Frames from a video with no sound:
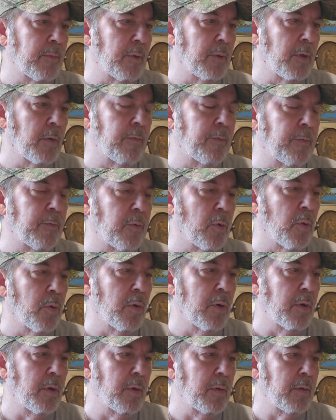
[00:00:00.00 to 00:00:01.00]
about
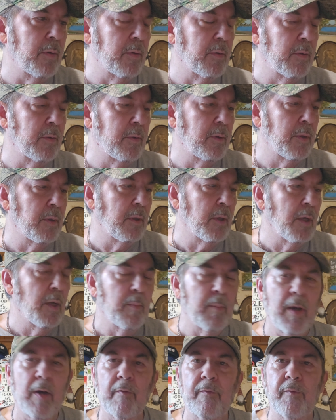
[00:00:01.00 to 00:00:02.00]
$4.
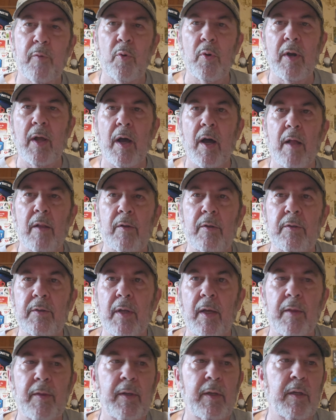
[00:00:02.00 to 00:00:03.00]

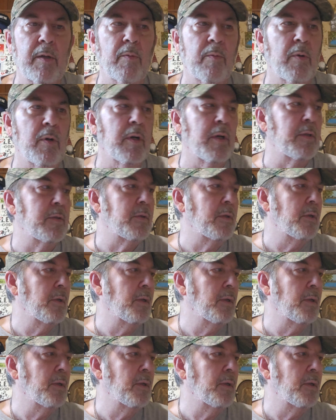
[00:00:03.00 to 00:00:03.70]
I think it was.